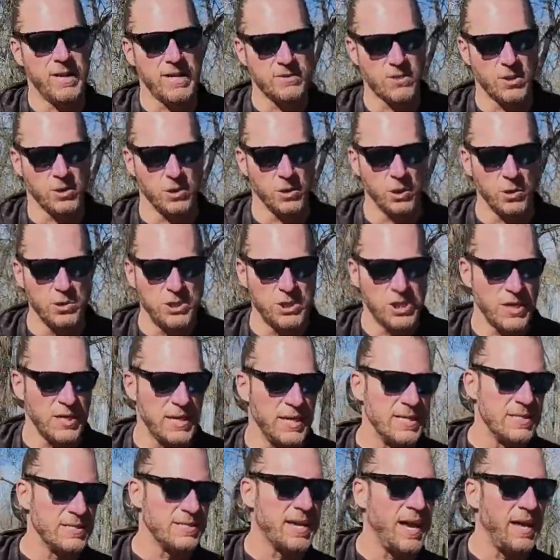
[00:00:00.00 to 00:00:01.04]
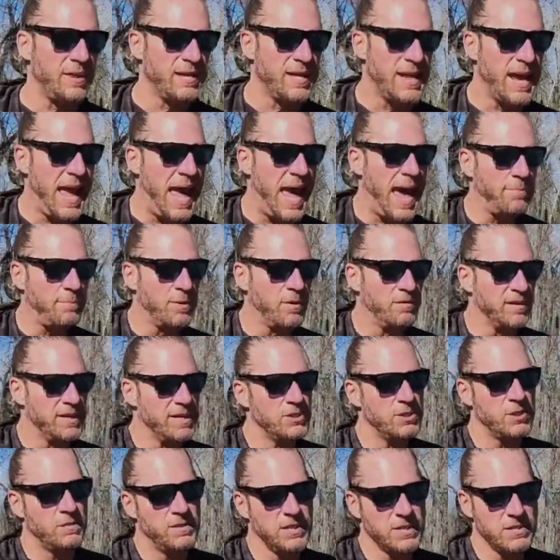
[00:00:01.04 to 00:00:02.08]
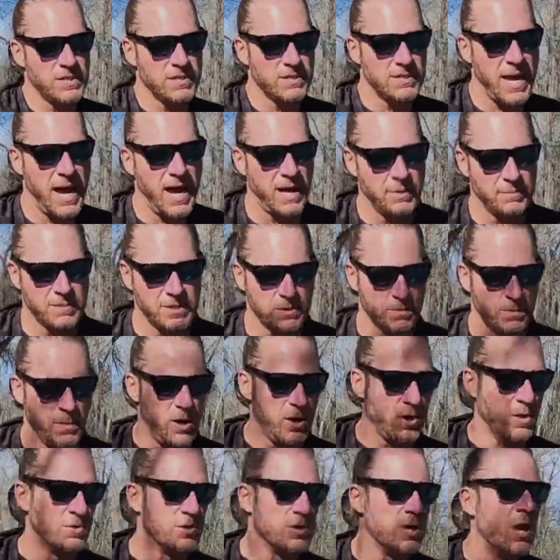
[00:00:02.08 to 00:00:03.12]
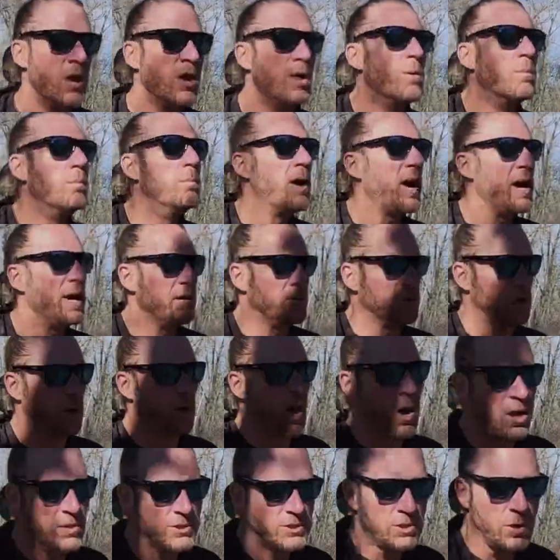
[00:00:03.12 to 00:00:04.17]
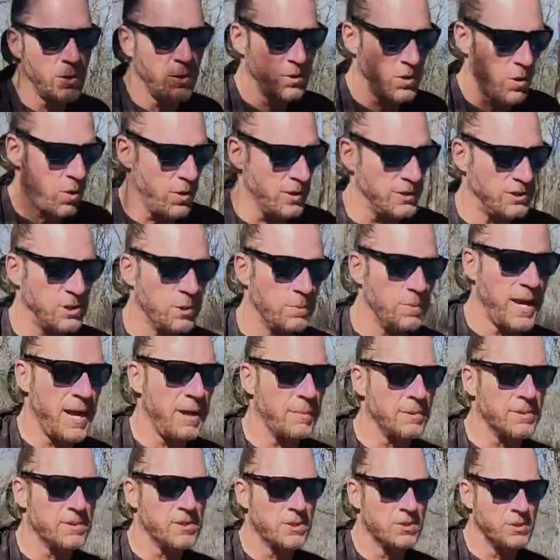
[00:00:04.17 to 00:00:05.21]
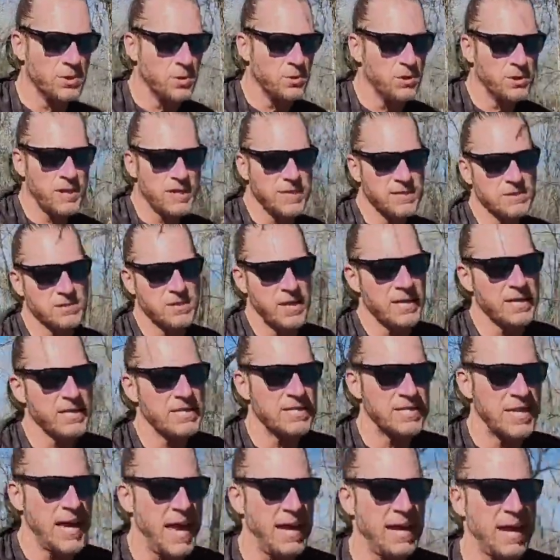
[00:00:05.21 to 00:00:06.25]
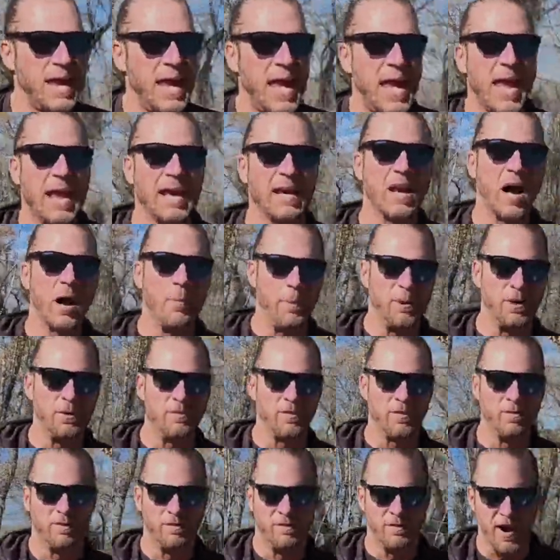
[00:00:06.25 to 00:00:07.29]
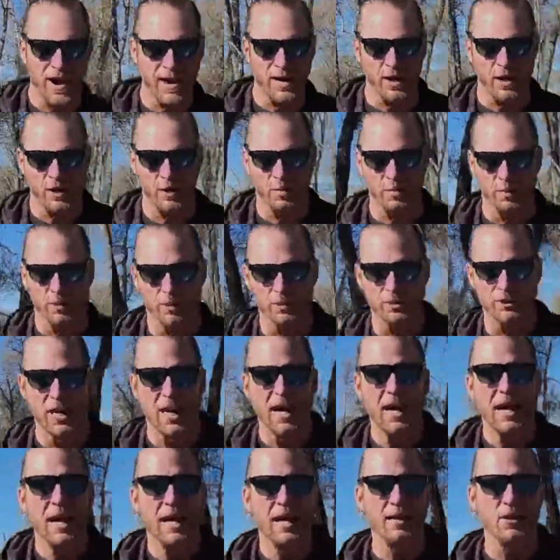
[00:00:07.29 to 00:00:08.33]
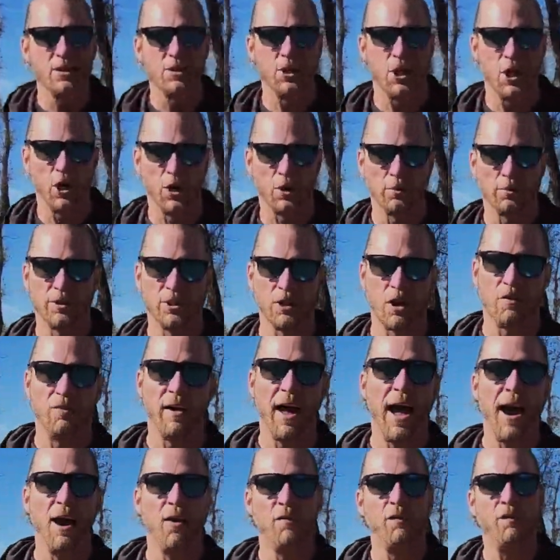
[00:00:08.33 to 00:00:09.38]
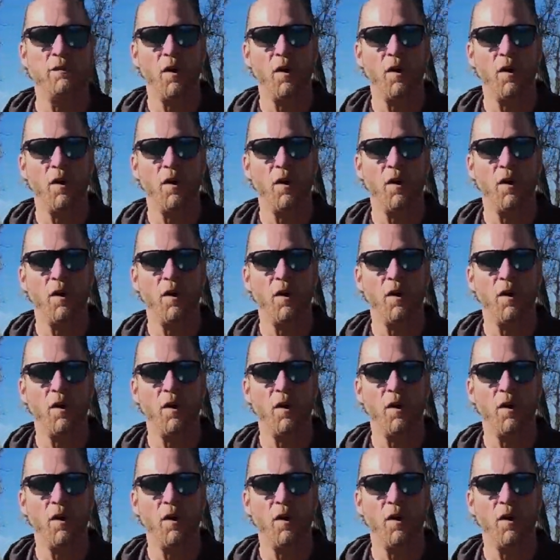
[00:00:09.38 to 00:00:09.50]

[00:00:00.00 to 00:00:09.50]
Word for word: the resolution inside the app of each of these autonomous modes, but you're also going to be able to do things like set a couple different variables in terms of how